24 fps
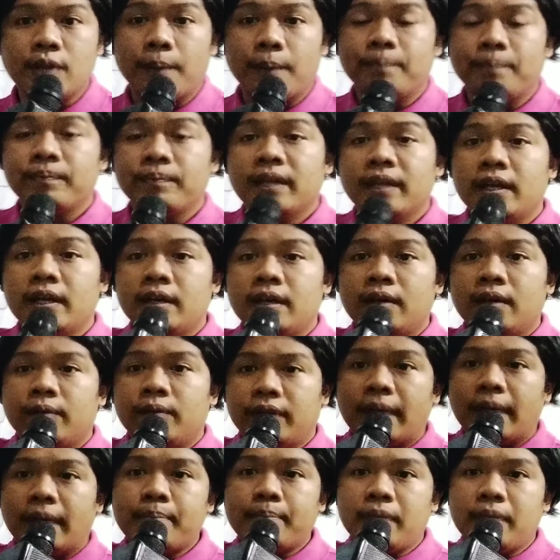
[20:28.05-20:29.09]
So,
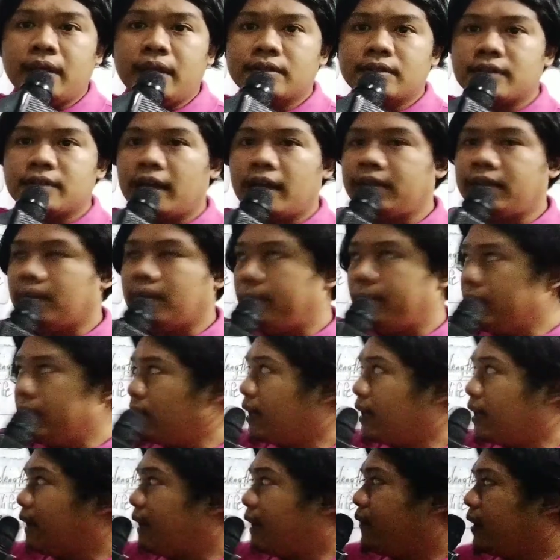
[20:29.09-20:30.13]
with that being said, the
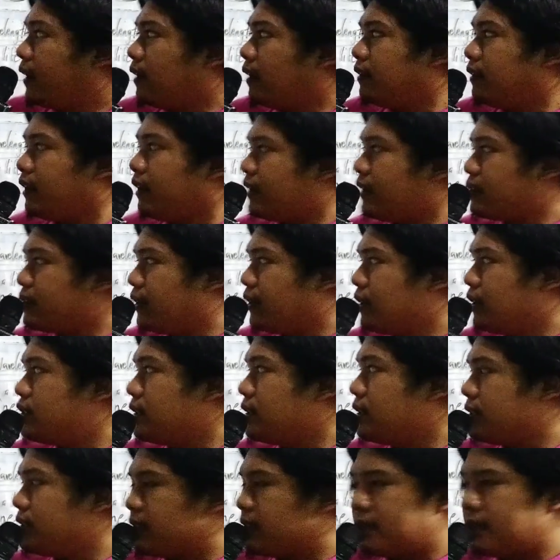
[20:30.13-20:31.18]
biographical
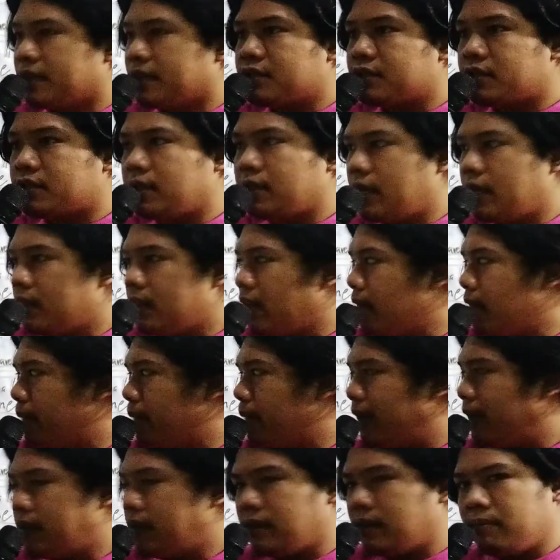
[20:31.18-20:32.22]
research is essentially
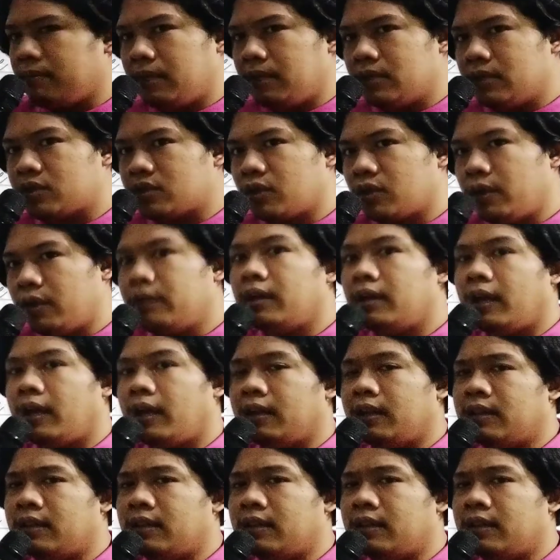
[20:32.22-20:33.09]
the amalgamation